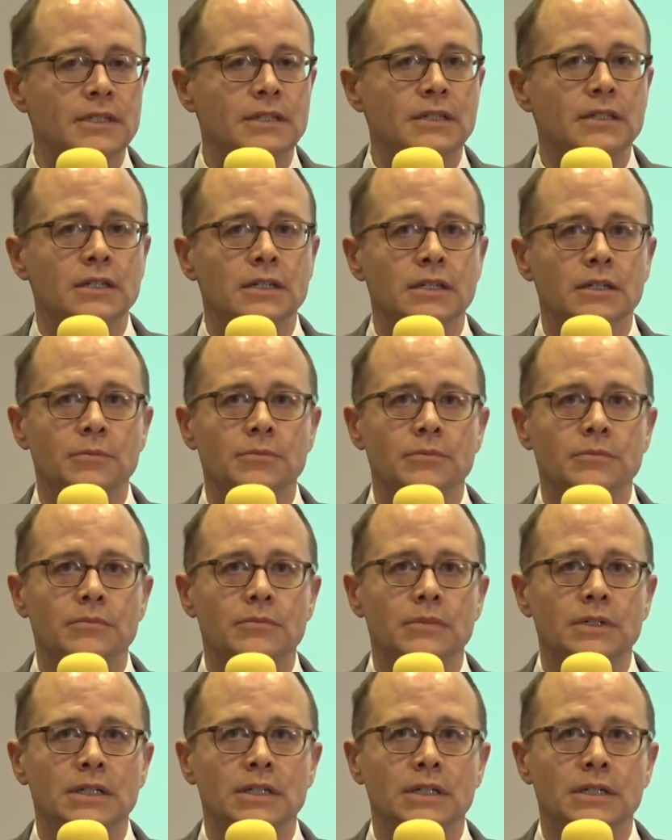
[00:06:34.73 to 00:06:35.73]
And
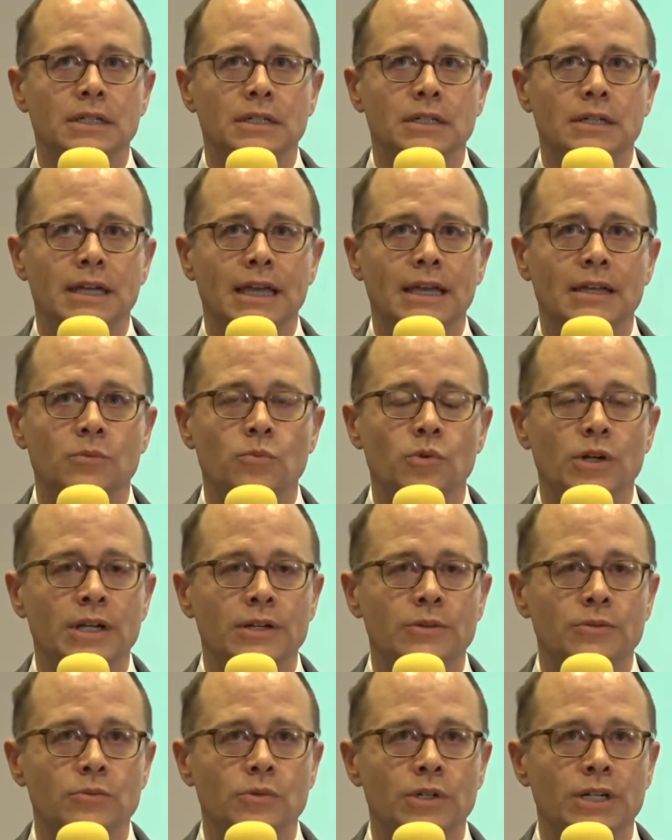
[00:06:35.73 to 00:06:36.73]
what
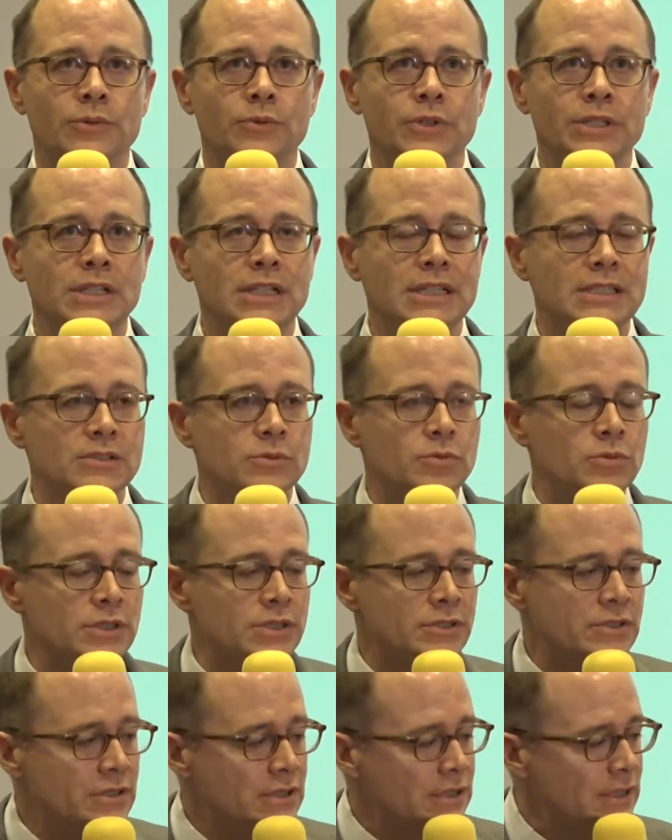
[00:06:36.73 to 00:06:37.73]
I realized
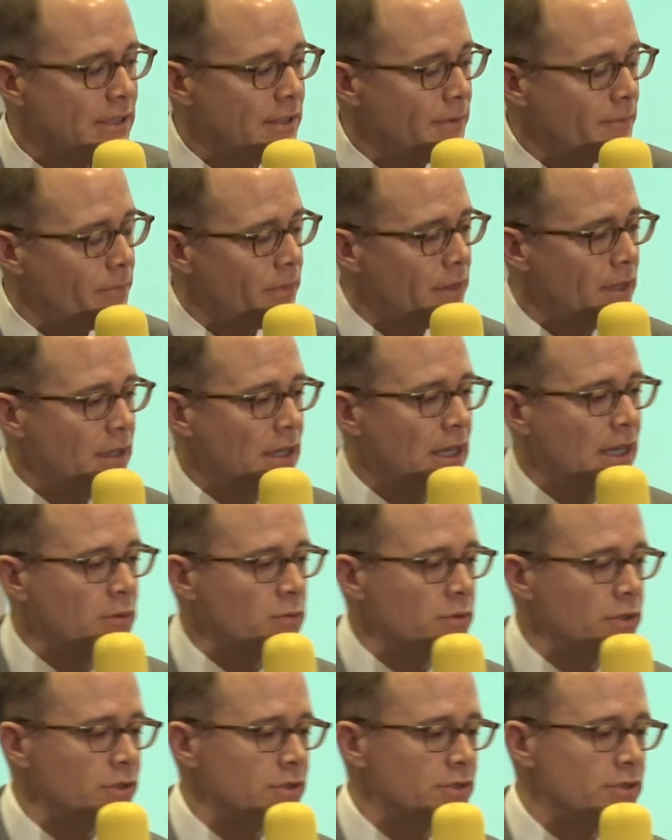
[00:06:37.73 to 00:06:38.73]
was I
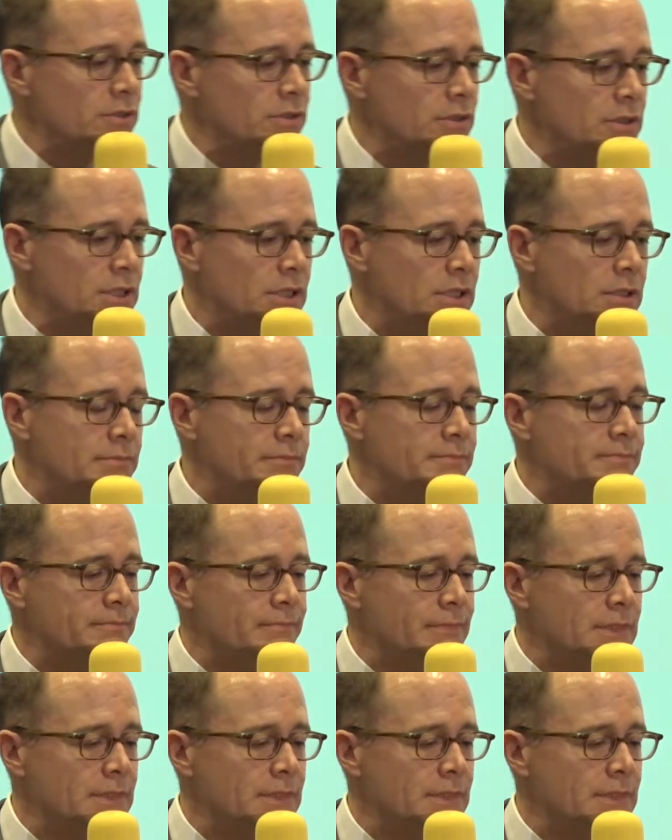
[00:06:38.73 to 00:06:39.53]
was that